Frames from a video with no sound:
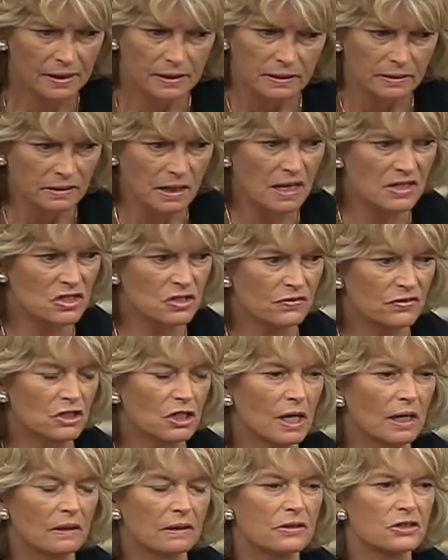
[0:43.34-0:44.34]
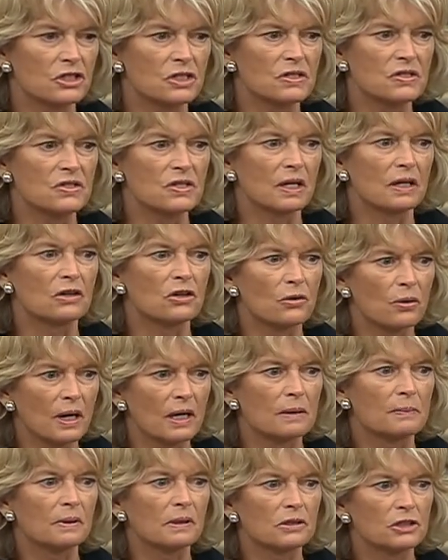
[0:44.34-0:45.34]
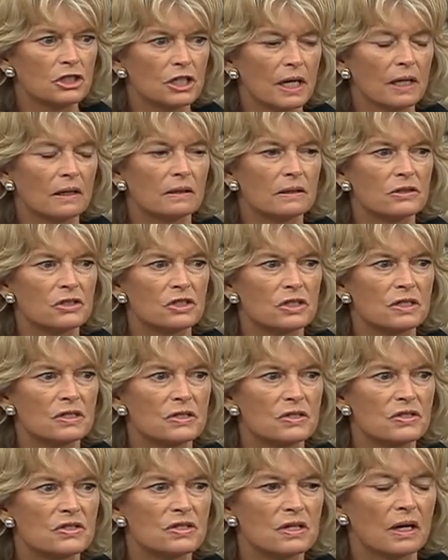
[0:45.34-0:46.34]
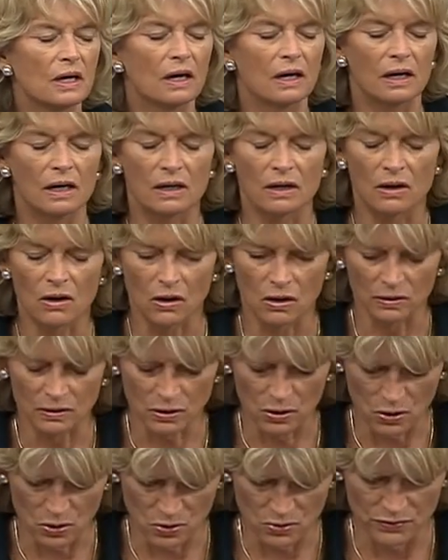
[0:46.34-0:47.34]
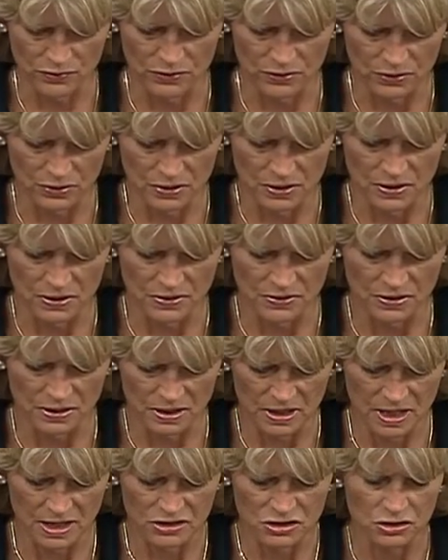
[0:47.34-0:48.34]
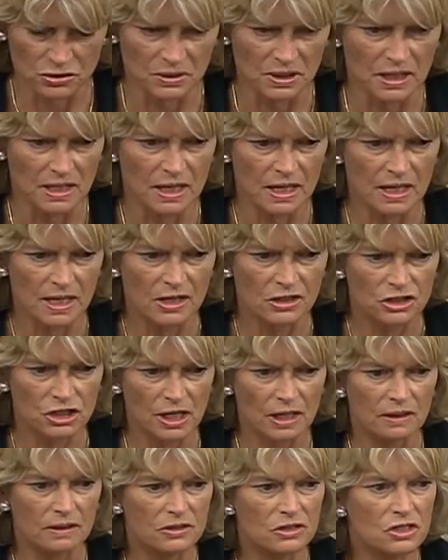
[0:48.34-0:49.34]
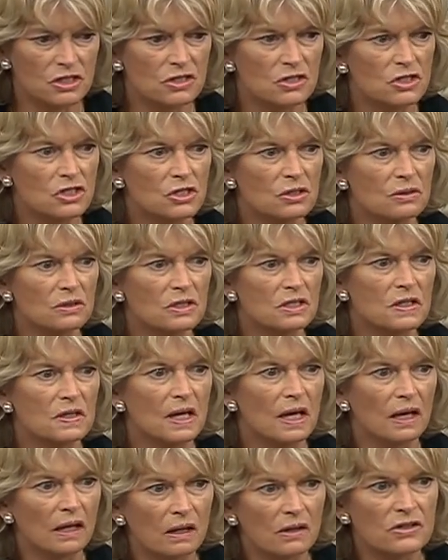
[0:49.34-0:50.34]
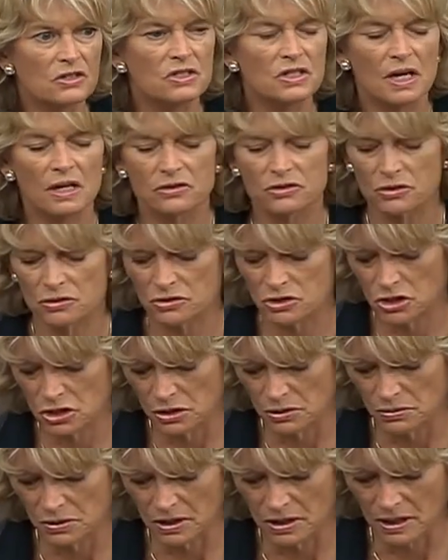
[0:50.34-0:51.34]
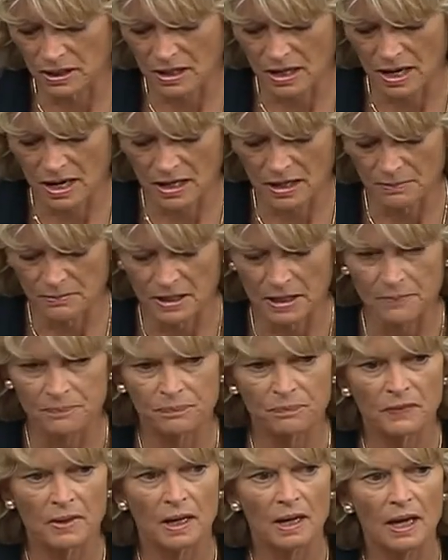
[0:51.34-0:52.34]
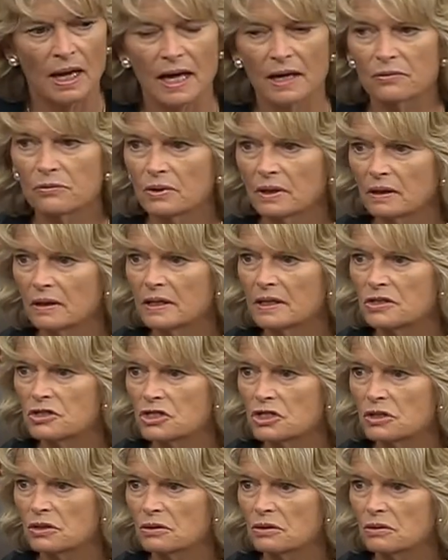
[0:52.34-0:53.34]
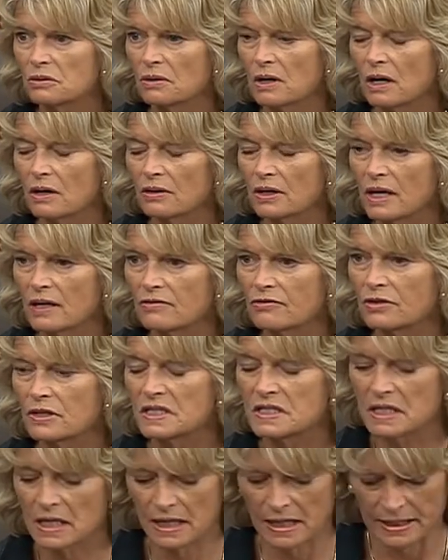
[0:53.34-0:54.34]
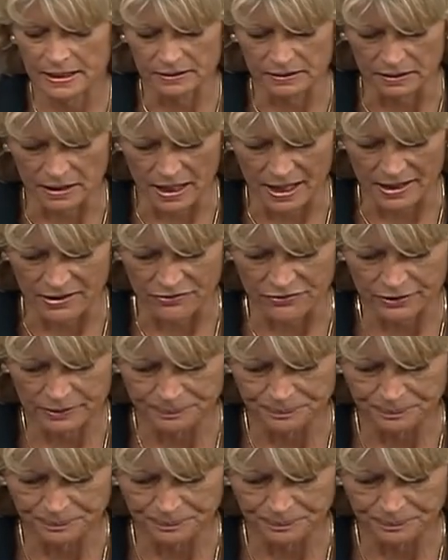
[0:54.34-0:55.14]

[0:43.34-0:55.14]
Lots of challenges, incredible challenges all over the country, challenges to the health sector, to our economy, and really to our everyday life.